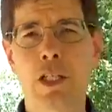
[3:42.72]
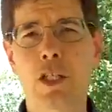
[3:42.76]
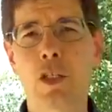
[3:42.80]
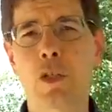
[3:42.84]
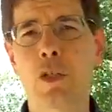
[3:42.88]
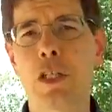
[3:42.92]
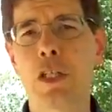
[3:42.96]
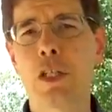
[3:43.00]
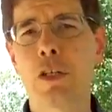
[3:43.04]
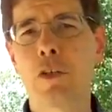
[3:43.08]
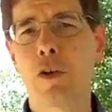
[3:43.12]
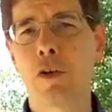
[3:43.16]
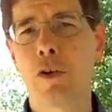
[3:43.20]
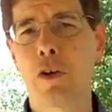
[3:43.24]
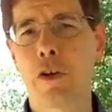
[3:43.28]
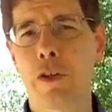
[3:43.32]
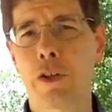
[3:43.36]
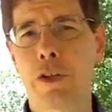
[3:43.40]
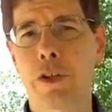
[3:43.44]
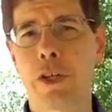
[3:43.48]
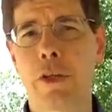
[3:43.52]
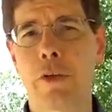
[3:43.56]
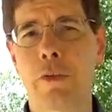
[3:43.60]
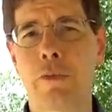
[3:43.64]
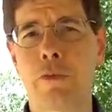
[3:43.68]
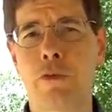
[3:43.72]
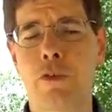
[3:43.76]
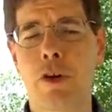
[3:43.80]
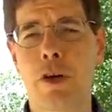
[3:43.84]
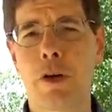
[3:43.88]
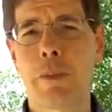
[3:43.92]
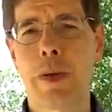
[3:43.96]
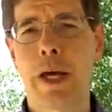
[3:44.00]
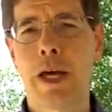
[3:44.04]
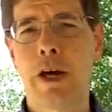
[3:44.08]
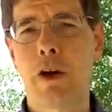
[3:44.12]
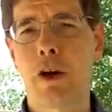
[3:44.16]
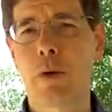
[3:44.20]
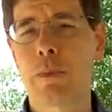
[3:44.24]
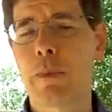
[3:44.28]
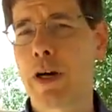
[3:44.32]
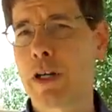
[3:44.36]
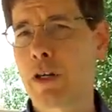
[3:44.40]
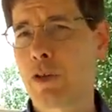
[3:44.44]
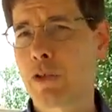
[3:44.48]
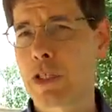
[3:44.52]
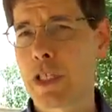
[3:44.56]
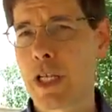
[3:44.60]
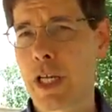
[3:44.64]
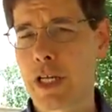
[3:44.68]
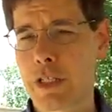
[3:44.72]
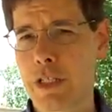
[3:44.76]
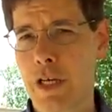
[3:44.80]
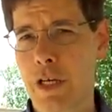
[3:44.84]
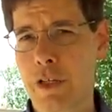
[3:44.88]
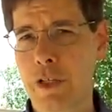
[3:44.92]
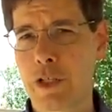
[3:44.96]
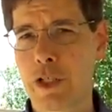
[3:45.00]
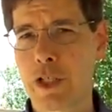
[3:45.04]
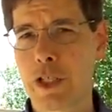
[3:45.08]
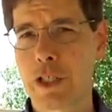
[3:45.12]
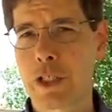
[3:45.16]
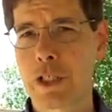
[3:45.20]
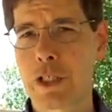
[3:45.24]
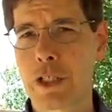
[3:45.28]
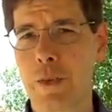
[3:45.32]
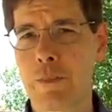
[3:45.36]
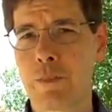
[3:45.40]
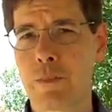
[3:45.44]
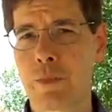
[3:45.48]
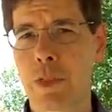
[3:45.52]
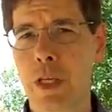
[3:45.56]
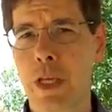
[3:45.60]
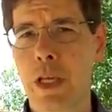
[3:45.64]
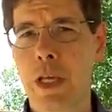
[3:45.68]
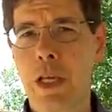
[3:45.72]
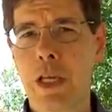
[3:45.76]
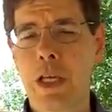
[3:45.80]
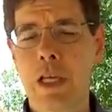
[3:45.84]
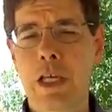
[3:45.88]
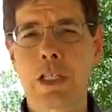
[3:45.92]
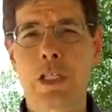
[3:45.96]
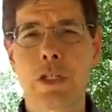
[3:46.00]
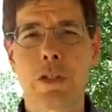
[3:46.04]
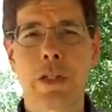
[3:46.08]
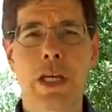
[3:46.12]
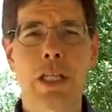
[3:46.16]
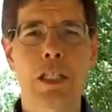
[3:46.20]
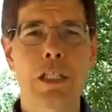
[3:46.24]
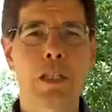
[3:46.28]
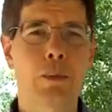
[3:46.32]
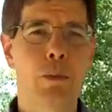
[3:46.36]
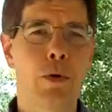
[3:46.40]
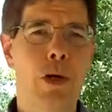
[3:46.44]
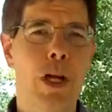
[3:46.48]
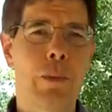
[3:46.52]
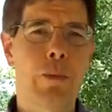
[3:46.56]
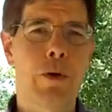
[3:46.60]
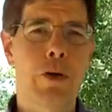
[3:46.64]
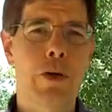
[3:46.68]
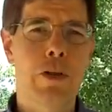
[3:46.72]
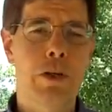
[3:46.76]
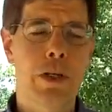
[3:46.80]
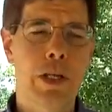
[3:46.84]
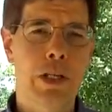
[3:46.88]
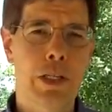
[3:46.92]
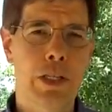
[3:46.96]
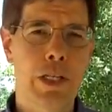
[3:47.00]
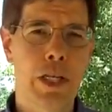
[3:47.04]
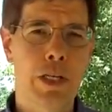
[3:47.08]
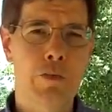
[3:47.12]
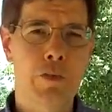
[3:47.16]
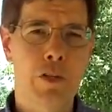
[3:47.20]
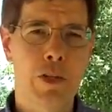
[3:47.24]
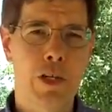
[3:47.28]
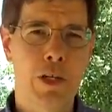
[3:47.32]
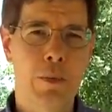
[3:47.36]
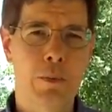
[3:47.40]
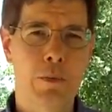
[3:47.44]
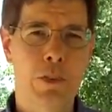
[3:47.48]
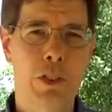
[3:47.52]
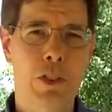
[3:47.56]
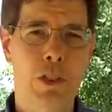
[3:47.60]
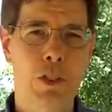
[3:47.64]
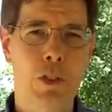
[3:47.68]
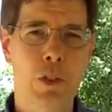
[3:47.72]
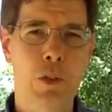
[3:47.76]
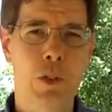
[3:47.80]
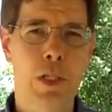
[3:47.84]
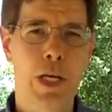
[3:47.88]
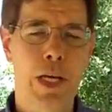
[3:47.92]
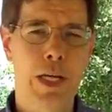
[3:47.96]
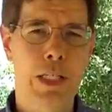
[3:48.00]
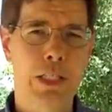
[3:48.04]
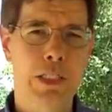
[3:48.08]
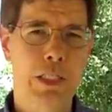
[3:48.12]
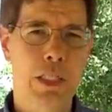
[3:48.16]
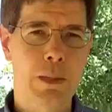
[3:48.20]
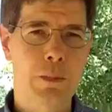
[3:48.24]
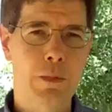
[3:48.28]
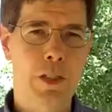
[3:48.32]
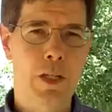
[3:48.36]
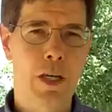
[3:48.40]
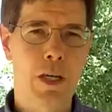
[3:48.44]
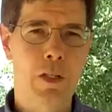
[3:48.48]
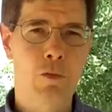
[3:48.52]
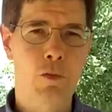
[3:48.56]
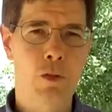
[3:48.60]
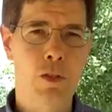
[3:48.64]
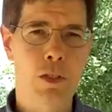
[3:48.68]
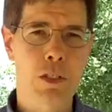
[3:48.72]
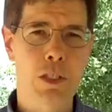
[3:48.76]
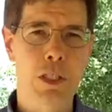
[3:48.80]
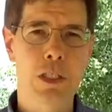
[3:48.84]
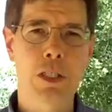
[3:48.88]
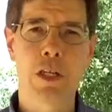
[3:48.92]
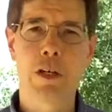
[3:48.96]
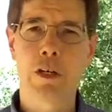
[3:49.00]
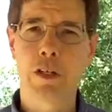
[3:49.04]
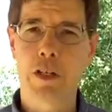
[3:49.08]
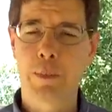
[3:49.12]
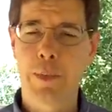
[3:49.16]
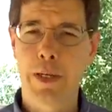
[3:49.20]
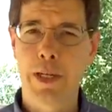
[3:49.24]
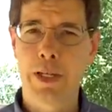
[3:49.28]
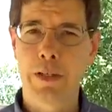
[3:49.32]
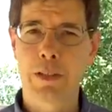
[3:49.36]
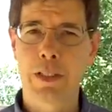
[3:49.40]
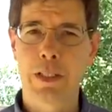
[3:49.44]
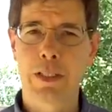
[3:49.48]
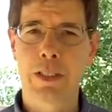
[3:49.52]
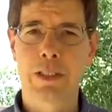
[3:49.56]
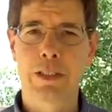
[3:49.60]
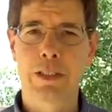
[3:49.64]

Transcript: to the Earth from our modern technologies. So that's the primary thing that I've come to the ISEAM conference to talk about.